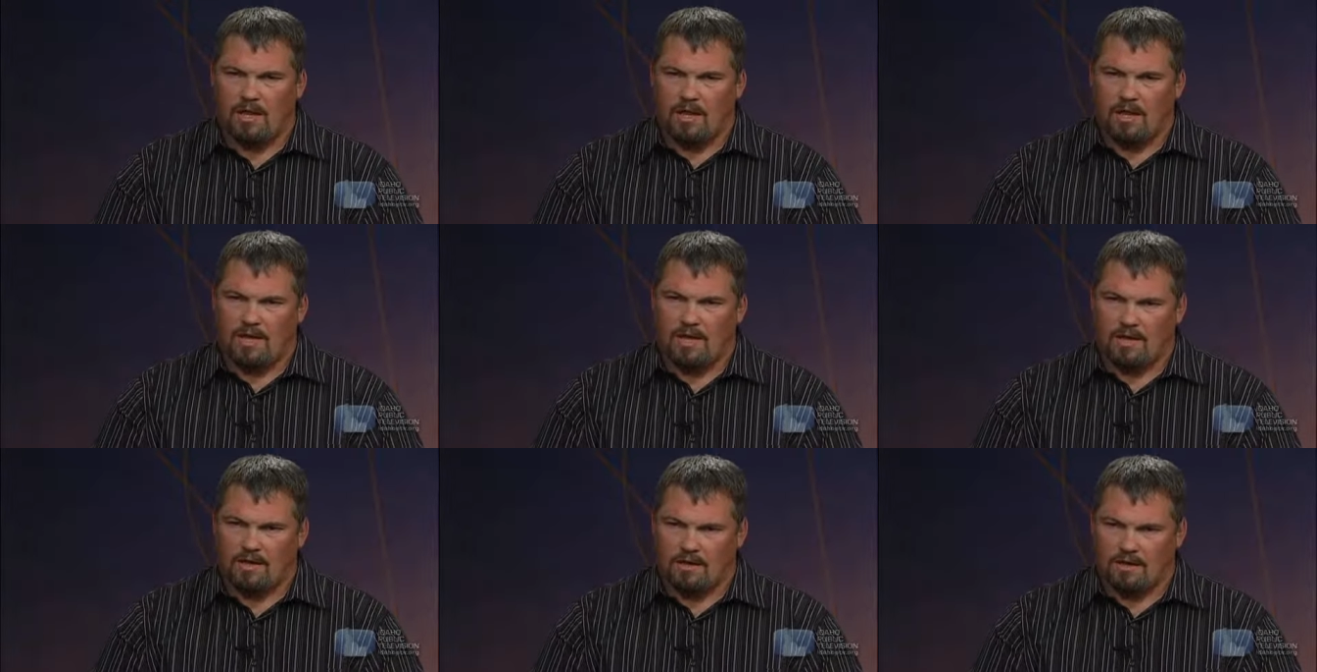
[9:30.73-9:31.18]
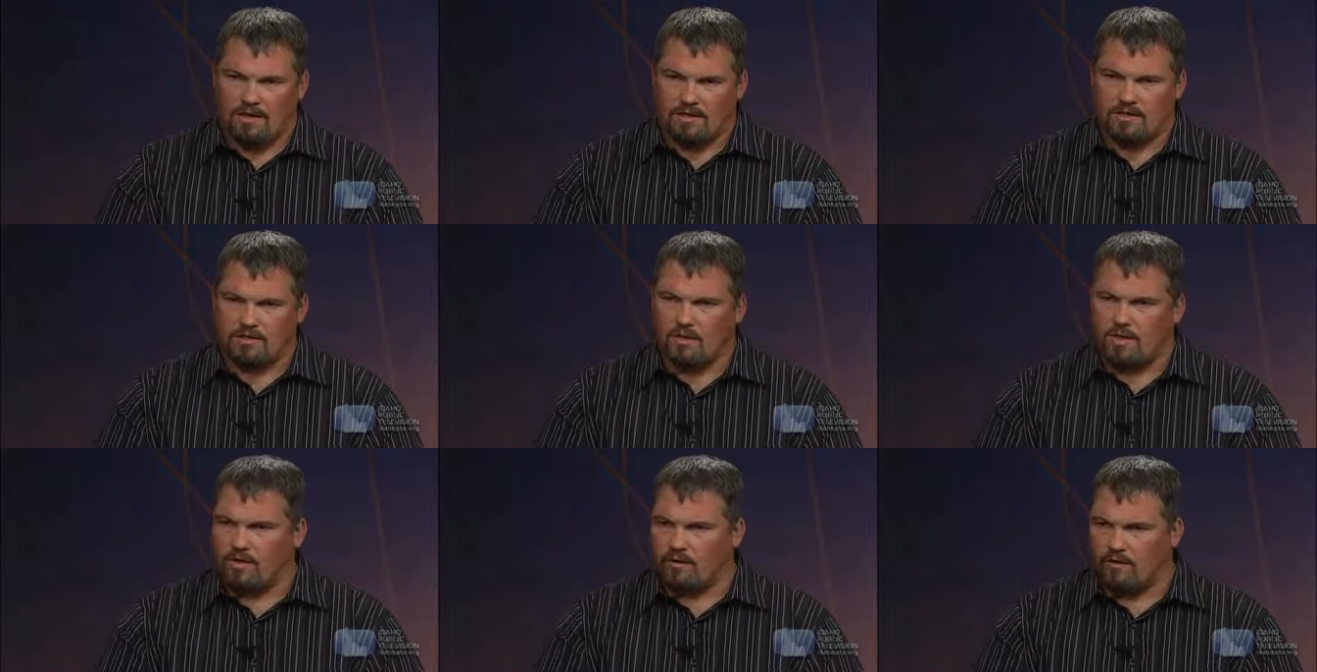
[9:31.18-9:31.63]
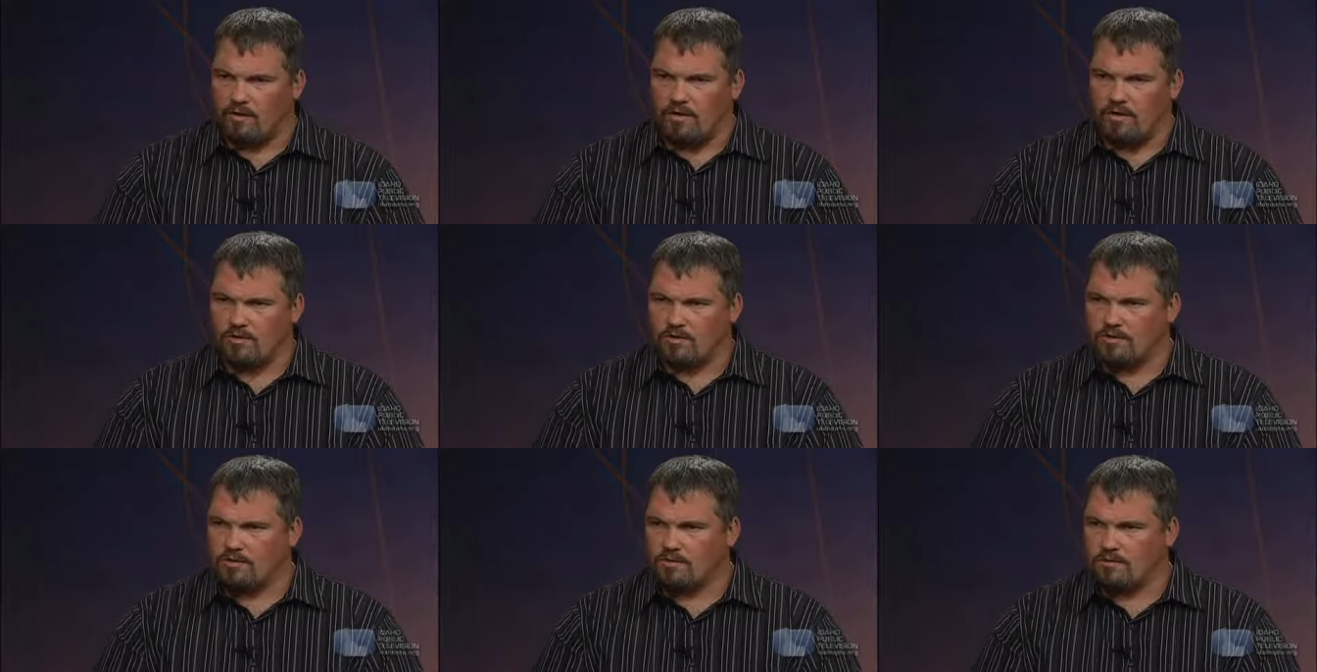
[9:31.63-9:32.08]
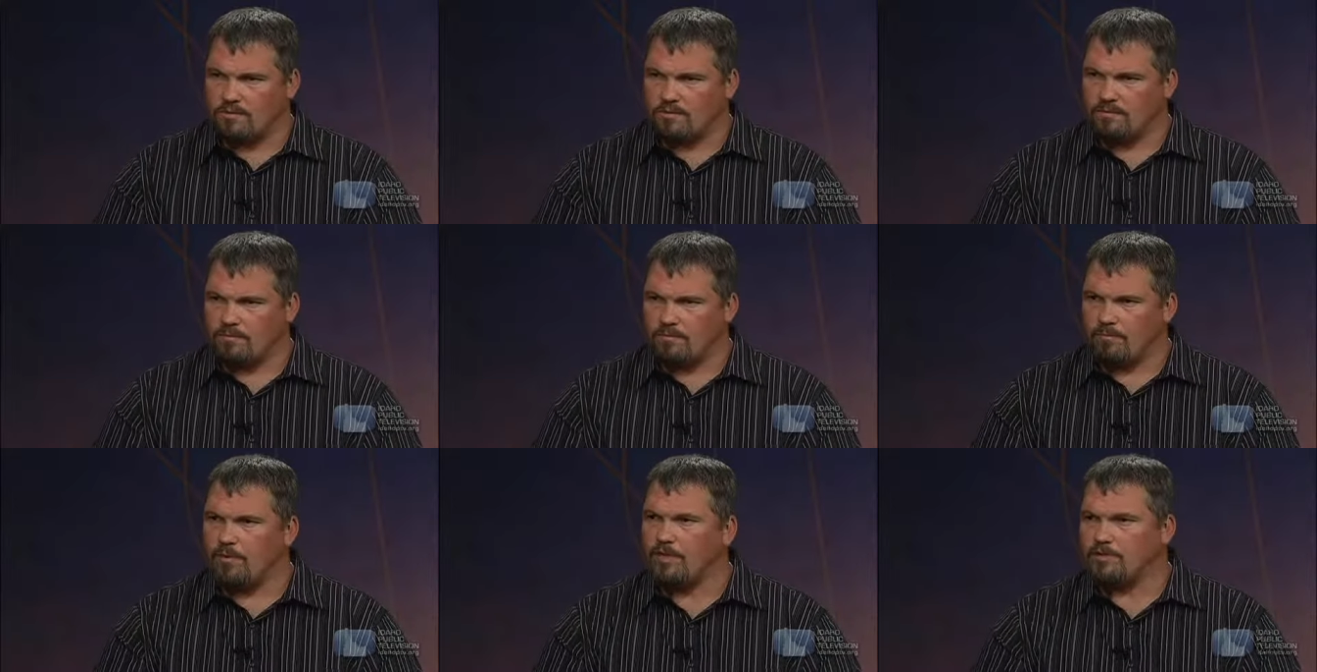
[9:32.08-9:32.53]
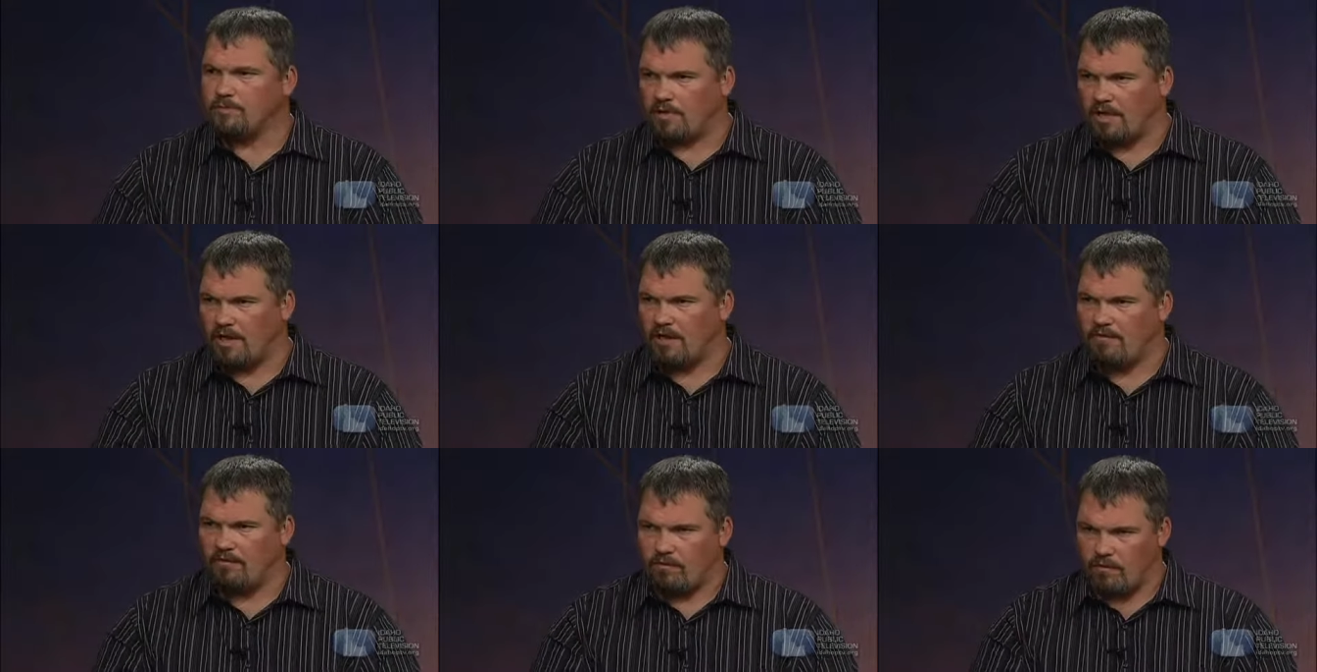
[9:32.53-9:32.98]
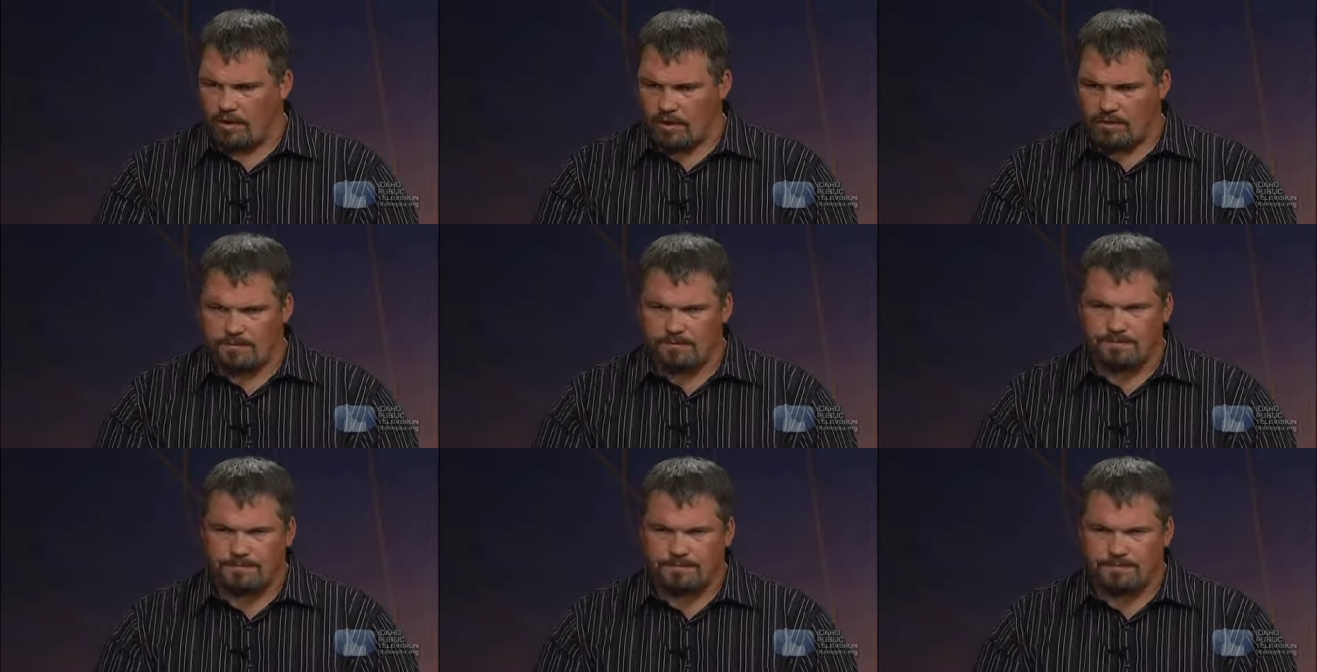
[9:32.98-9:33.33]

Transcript: and uh, so I knew the Pittsburgh, coaches, California. Pittsburgh, California